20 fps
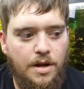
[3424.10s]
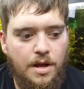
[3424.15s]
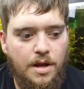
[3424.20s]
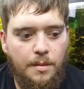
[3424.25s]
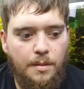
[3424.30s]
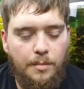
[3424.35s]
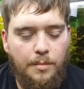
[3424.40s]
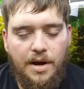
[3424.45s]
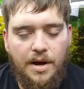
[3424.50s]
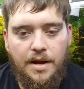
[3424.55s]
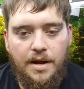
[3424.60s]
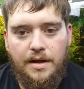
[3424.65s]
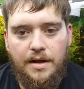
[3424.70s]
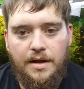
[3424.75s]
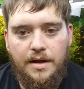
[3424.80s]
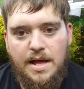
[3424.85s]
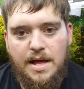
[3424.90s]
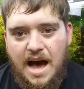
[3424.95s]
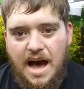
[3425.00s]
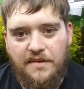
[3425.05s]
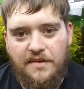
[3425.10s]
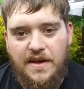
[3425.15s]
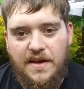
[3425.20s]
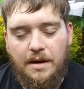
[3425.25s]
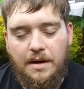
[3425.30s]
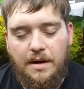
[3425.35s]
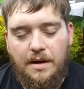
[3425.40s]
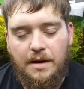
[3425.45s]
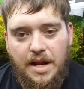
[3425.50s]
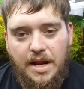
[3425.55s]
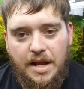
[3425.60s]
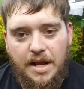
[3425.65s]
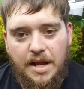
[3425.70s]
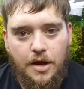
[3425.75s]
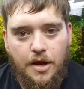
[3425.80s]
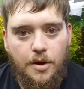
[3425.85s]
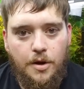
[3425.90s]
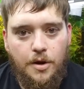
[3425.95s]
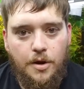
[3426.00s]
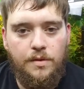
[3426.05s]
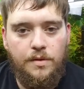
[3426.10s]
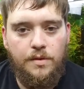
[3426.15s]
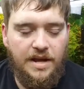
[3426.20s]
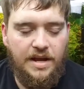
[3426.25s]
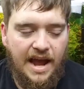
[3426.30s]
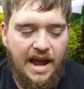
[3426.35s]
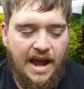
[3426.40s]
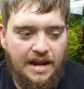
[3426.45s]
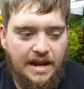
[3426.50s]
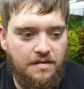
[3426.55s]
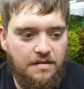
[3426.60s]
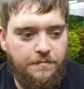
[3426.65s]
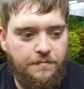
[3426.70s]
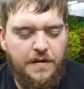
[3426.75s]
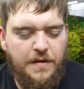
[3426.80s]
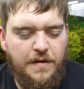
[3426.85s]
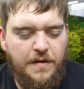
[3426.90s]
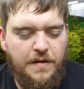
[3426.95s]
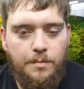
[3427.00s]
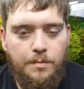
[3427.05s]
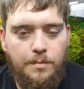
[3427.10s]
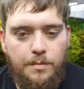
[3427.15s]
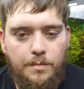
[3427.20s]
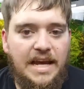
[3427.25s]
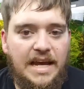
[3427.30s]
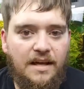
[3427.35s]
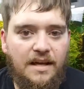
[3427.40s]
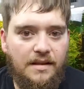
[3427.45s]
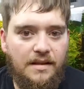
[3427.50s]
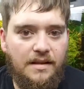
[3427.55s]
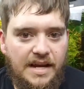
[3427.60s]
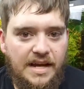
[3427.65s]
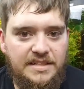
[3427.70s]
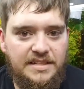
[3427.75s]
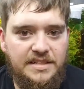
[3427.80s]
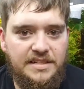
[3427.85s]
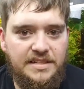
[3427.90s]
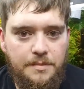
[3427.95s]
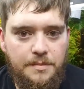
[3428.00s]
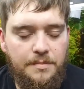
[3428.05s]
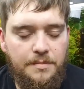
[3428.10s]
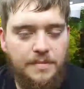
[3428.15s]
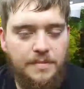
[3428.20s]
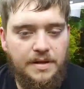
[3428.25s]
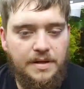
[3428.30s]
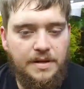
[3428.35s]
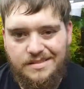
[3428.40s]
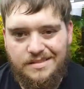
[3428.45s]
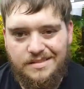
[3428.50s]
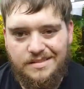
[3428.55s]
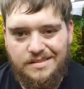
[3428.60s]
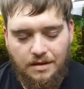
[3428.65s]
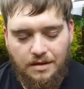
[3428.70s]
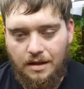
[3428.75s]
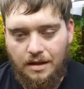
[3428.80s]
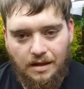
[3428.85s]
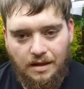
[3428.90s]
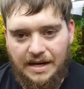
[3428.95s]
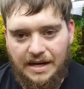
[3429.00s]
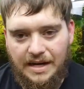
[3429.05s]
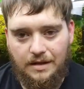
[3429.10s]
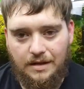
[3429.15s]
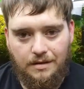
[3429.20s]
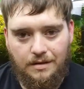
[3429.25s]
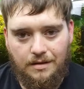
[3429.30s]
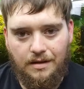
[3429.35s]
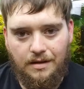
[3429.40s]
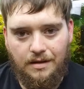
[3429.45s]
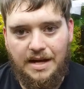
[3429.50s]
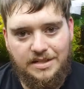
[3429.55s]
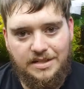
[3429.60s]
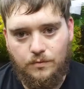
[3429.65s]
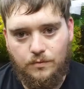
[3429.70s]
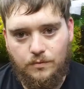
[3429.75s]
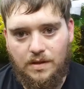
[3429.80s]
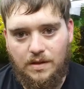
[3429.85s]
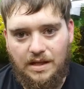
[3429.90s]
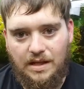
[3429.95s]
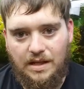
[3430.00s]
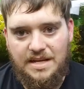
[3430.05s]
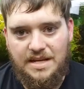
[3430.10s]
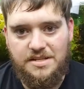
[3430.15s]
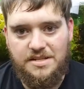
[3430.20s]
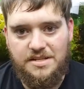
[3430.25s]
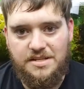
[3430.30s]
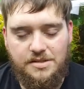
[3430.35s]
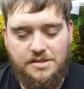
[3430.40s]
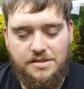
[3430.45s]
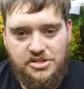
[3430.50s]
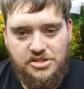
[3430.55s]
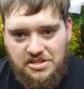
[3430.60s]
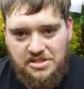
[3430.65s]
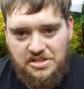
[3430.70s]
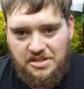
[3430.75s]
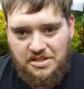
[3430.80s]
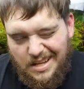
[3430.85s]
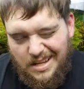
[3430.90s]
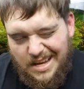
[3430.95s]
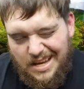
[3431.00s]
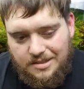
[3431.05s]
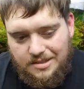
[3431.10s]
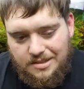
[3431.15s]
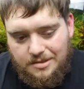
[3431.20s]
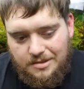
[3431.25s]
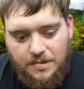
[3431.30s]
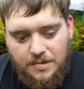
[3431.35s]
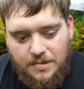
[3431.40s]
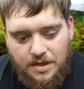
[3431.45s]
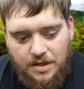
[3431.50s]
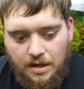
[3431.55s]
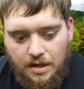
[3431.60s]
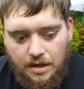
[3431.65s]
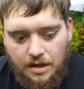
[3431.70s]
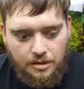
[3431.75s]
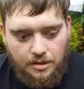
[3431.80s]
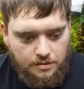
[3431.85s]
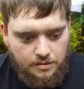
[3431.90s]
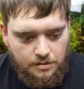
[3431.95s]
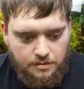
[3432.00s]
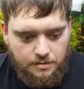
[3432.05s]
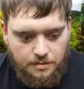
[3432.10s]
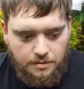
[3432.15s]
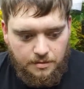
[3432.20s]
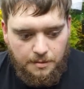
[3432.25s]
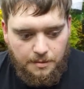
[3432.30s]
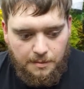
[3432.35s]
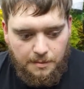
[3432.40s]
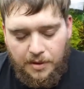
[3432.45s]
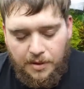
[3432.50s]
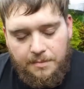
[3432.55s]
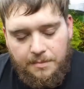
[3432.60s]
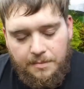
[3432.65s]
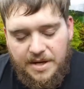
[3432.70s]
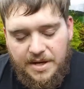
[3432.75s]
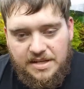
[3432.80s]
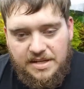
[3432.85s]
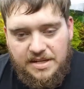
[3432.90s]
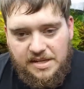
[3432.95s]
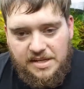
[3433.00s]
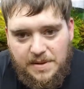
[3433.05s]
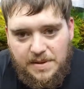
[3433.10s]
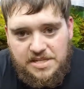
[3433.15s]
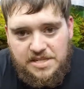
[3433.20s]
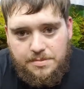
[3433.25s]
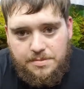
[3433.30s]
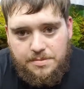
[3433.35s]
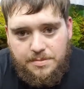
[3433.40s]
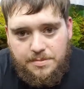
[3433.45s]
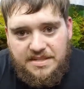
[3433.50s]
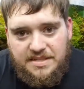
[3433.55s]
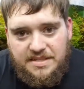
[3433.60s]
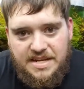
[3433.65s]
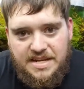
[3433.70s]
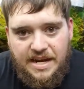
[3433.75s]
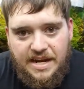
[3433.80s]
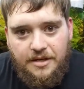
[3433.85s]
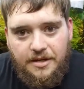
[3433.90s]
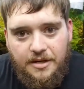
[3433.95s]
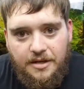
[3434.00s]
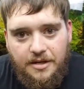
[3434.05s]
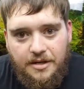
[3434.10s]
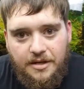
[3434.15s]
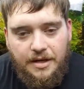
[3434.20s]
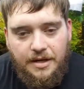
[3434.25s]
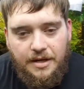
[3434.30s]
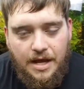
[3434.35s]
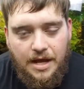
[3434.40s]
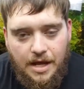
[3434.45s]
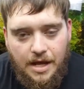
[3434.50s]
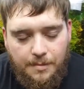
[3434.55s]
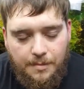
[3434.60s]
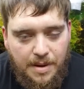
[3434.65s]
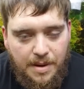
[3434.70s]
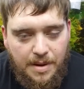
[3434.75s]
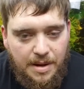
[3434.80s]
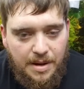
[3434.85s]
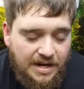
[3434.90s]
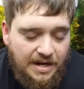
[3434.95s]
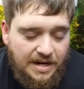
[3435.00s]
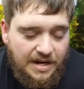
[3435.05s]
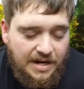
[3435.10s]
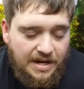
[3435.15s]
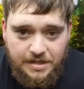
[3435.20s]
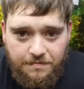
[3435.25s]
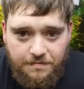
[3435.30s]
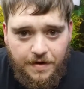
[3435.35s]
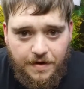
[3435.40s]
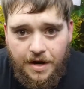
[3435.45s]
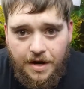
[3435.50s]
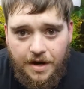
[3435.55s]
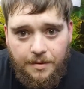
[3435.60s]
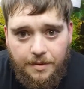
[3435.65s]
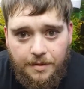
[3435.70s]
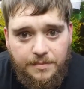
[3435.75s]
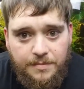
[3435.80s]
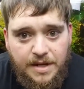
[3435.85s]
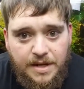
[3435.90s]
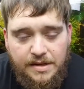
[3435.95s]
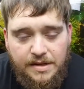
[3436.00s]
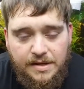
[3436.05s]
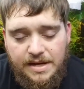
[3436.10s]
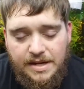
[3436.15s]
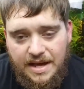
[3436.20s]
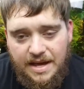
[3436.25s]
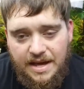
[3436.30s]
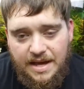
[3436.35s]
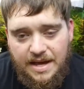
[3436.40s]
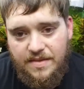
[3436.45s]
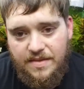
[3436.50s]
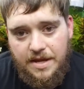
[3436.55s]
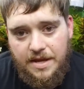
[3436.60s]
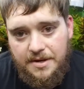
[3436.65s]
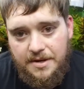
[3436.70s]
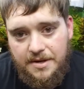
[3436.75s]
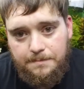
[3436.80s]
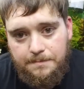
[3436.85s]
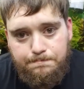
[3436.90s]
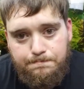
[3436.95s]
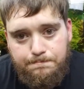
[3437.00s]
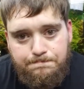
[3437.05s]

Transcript: but I think I'm gonna go and film me collecting them. It's like a collect and release. Just collect them, put them in a specimen container, maybe identify them, and then